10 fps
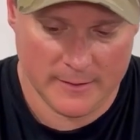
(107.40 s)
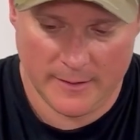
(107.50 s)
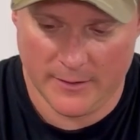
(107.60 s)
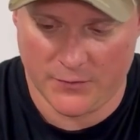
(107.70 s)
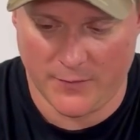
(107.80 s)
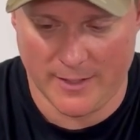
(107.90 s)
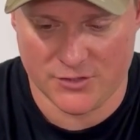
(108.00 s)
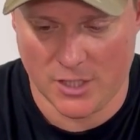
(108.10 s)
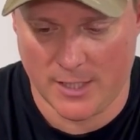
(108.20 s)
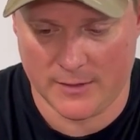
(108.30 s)
Has 5
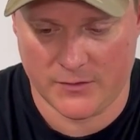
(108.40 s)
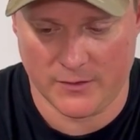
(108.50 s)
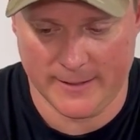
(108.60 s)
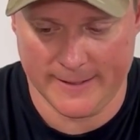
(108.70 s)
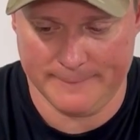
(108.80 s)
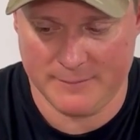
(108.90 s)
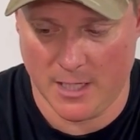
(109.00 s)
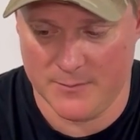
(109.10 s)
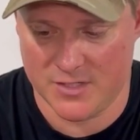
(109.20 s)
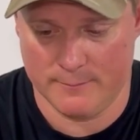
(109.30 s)
shots,
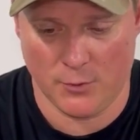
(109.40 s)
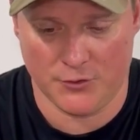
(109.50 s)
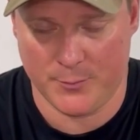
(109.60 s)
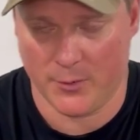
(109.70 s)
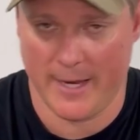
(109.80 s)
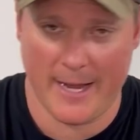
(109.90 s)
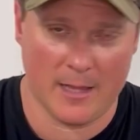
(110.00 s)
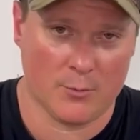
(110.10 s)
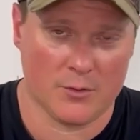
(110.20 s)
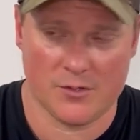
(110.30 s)
comes in multiple
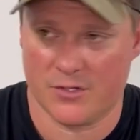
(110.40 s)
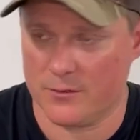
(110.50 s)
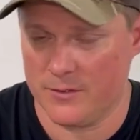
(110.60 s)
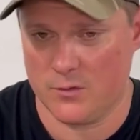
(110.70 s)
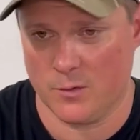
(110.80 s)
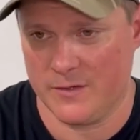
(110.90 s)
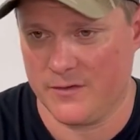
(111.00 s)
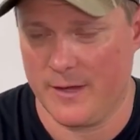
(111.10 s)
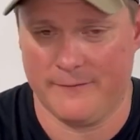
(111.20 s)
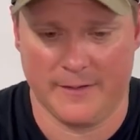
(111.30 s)
calibers,
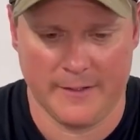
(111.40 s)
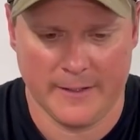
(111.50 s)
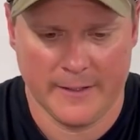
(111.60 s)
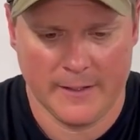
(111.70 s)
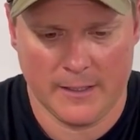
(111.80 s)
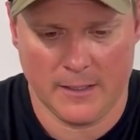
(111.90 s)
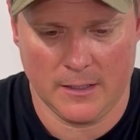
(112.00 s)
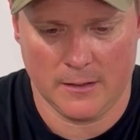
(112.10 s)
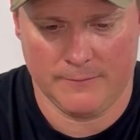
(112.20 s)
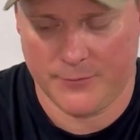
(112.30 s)
327,
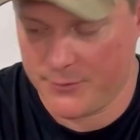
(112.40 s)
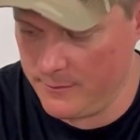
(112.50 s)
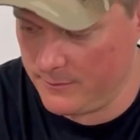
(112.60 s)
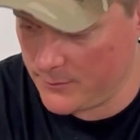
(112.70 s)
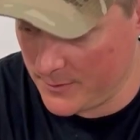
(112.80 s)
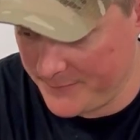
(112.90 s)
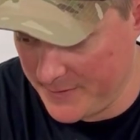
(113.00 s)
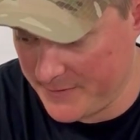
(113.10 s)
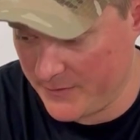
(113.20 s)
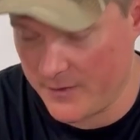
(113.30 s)

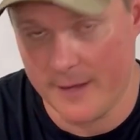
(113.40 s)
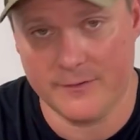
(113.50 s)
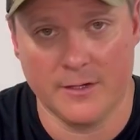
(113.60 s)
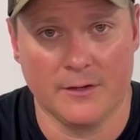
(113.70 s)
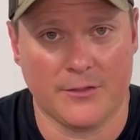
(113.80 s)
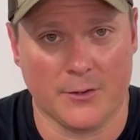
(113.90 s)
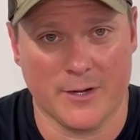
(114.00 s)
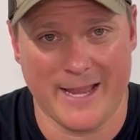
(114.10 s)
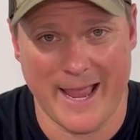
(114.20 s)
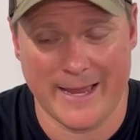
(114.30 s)
357,
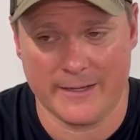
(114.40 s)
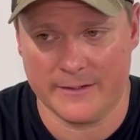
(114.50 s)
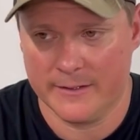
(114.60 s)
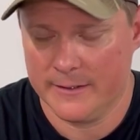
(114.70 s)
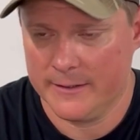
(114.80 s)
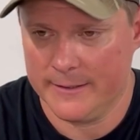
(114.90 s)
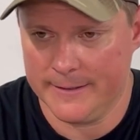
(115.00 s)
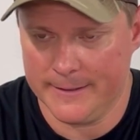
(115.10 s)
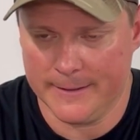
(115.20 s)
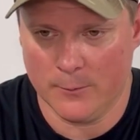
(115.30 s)
38,
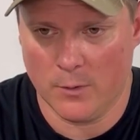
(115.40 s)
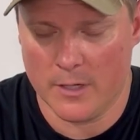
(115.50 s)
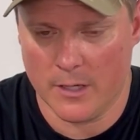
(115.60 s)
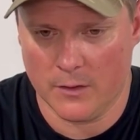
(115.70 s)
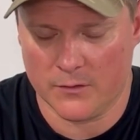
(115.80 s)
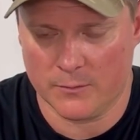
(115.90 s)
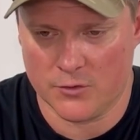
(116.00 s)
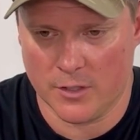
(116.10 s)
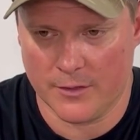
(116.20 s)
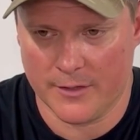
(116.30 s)
what else? I'm
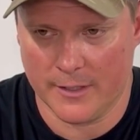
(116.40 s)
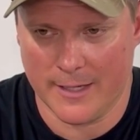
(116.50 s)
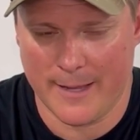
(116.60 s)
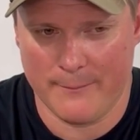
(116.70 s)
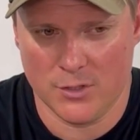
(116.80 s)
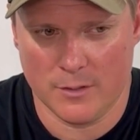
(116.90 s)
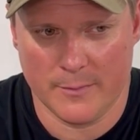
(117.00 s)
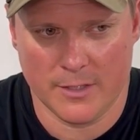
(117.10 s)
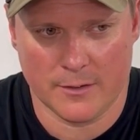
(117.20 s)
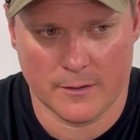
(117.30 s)
trying to think,
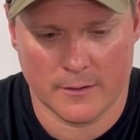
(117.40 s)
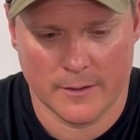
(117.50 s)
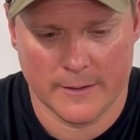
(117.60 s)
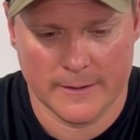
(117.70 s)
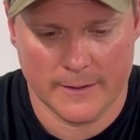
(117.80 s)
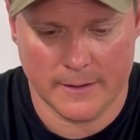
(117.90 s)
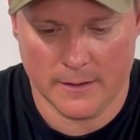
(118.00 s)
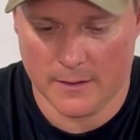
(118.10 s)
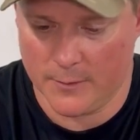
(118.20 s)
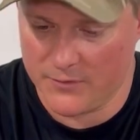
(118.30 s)
9mm,
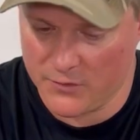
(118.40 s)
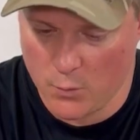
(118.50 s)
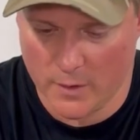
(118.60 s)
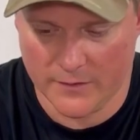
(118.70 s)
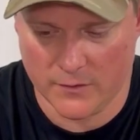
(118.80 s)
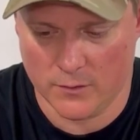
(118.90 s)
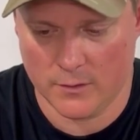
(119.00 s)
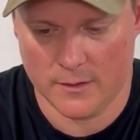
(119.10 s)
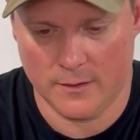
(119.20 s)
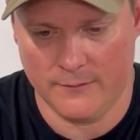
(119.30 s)
comes in
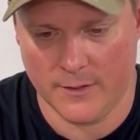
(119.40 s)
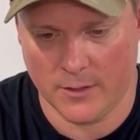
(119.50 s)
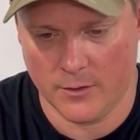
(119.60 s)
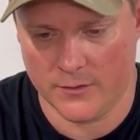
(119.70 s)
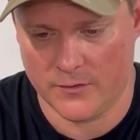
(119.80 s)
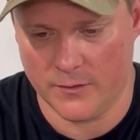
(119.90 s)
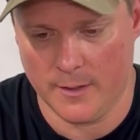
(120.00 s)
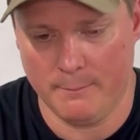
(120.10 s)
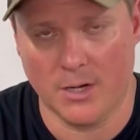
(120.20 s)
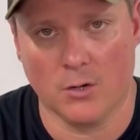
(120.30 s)
22, various
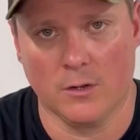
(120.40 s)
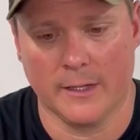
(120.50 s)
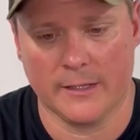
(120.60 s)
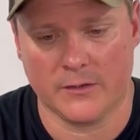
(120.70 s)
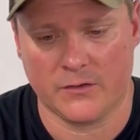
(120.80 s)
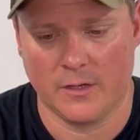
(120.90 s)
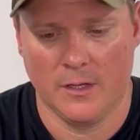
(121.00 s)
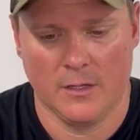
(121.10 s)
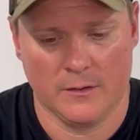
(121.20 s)
barrel lengths.